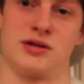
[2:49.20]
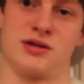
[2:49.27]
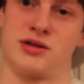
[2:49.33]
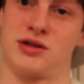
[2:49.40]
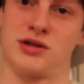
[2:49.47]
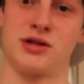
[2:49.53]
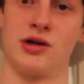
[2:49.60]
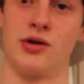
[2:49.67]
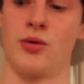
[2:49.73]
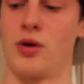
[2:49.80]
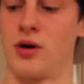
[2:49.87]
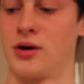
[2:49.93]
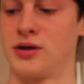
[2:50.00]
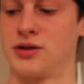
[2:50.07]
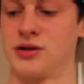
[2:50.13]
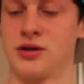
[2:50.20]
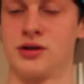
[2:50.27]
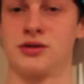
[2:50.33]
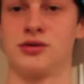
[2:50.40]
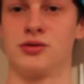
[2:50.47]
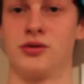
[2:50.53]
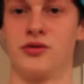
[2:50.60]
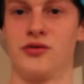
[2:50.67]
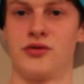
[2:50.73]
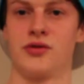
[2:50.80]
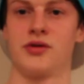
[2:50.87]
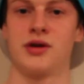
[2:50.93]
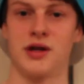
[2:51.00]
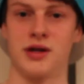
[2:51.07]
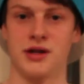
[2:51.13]
it's just a little harder to sort of
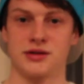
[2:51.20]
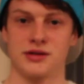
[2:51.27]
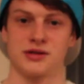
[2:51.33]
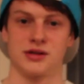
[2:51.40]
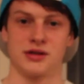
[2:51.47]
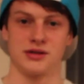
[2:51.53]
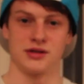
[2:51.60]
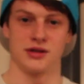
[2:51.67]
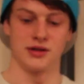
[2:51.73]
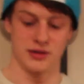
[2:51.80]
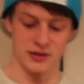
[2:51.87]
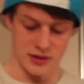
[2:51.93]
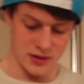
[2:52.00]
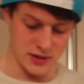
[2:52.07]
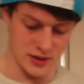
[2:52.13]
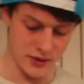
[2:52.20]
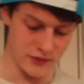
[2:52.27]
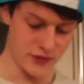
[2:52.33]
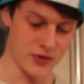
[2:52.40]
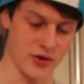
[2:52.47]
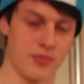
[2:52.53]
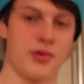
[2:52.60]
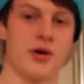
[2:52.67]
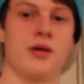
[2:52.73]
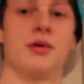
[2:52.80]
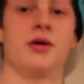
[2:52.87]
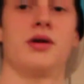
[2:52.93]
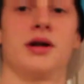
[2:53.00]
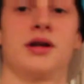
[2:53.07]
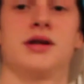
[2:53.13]
get the exercise done. If you've got a
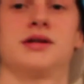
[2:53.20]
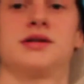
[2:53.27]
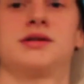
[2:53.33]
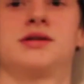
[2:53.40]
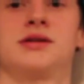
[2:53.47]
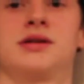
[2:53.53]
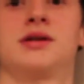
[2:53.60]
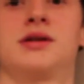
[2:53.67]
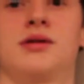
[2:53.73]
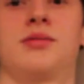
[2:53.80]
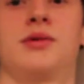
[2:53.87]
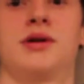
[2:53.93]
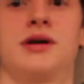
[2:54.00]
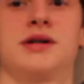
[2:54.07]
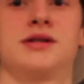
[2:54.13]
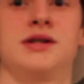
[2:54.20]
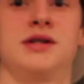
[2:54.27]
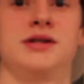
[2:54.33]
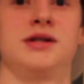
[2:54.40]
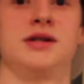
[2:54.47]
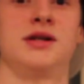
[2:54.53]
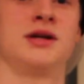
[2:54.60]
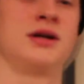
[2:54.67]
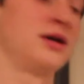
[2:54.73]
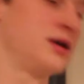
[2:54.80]
barbell like this, it would be nice and easy